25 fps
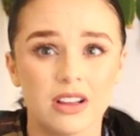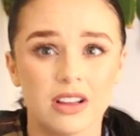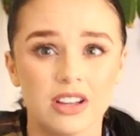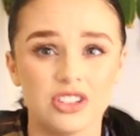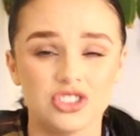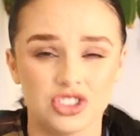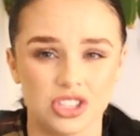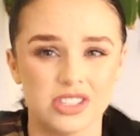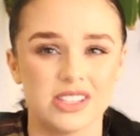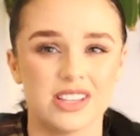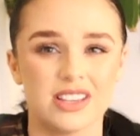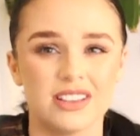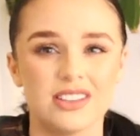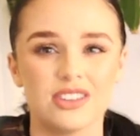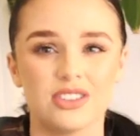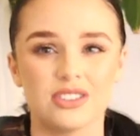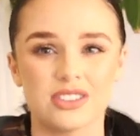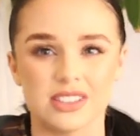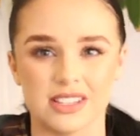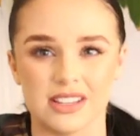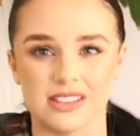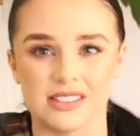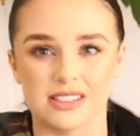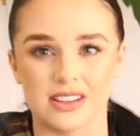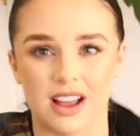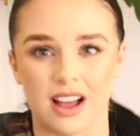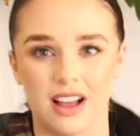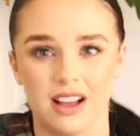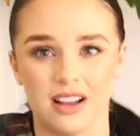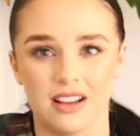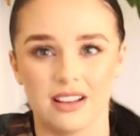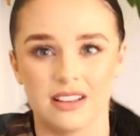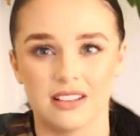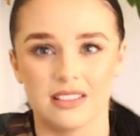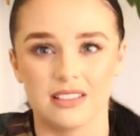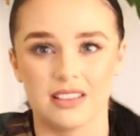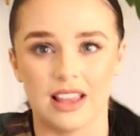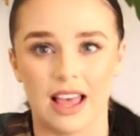She's your little sister.
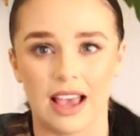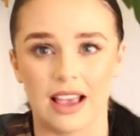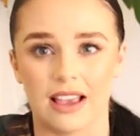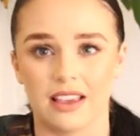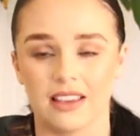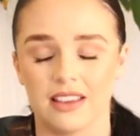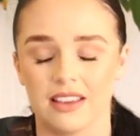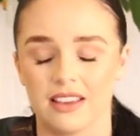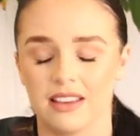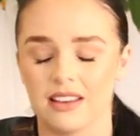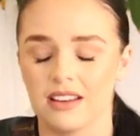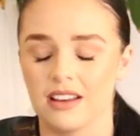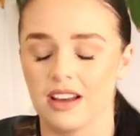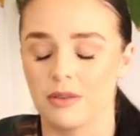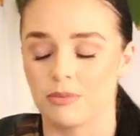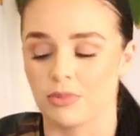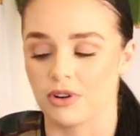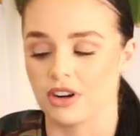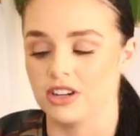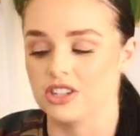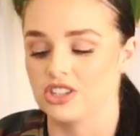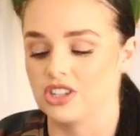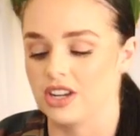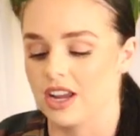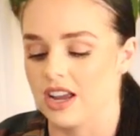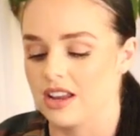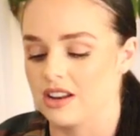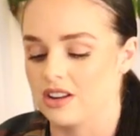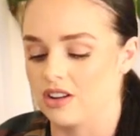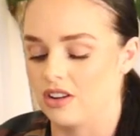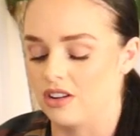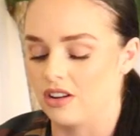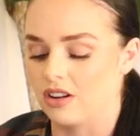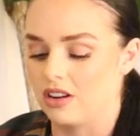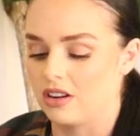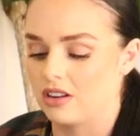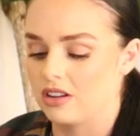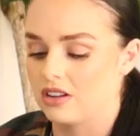Like, appreciate
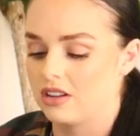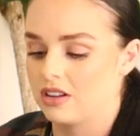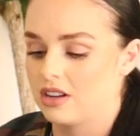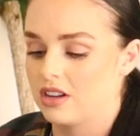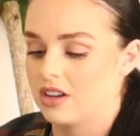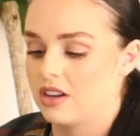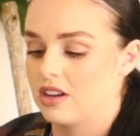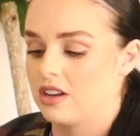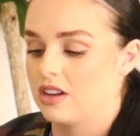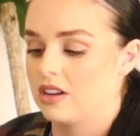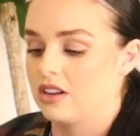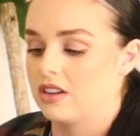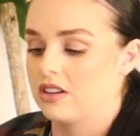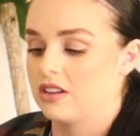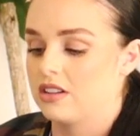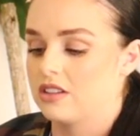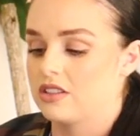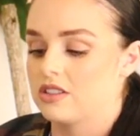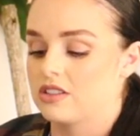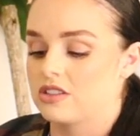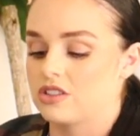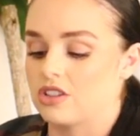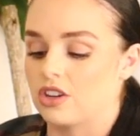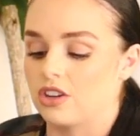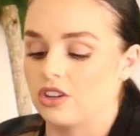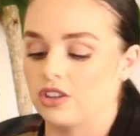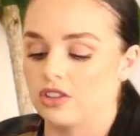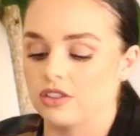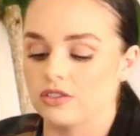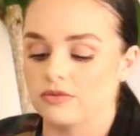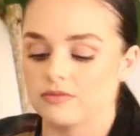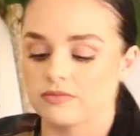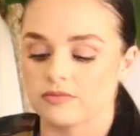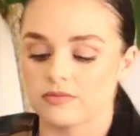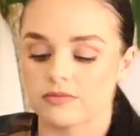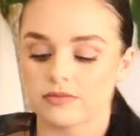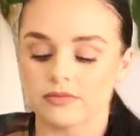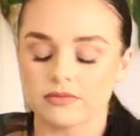her. So,
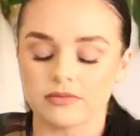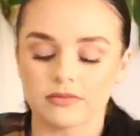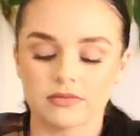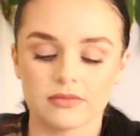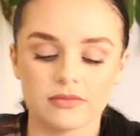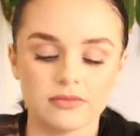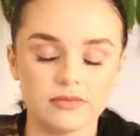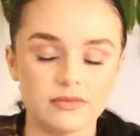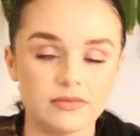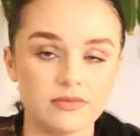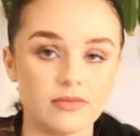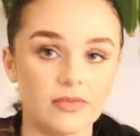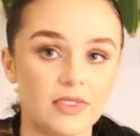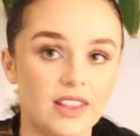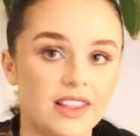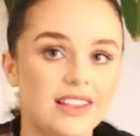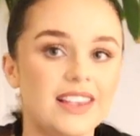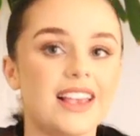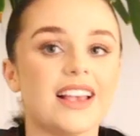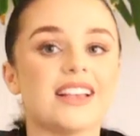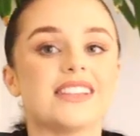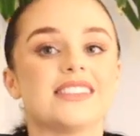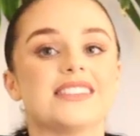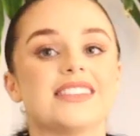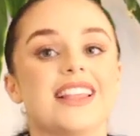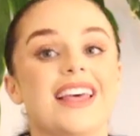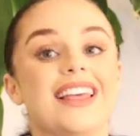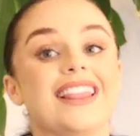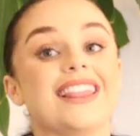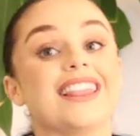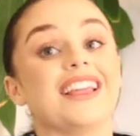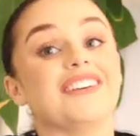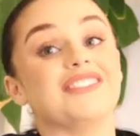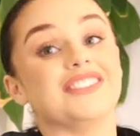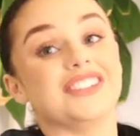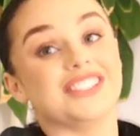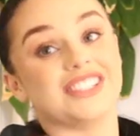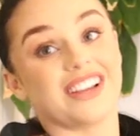yes, they
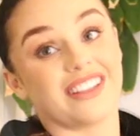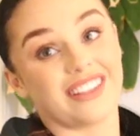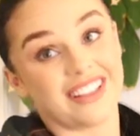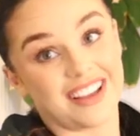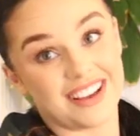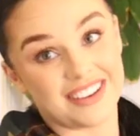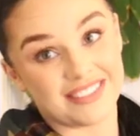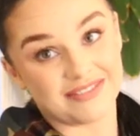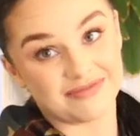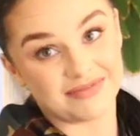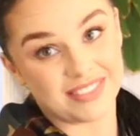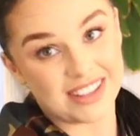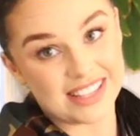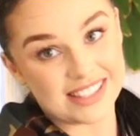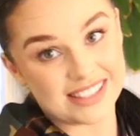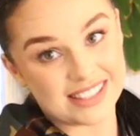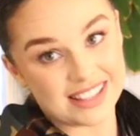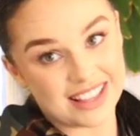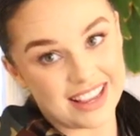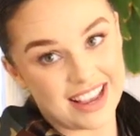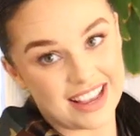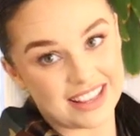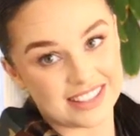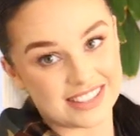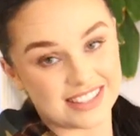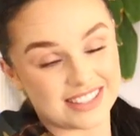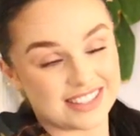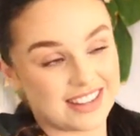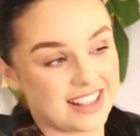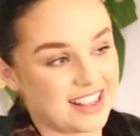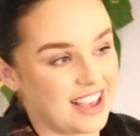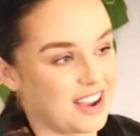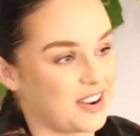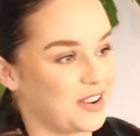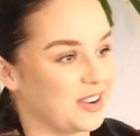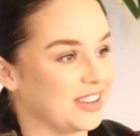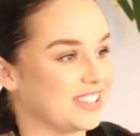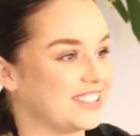love each other, is the answer to
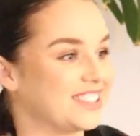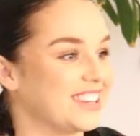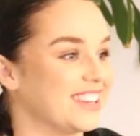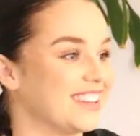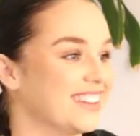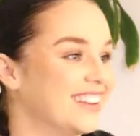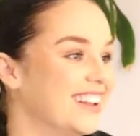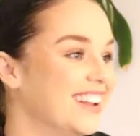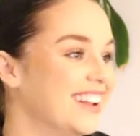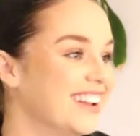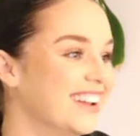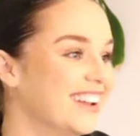that question.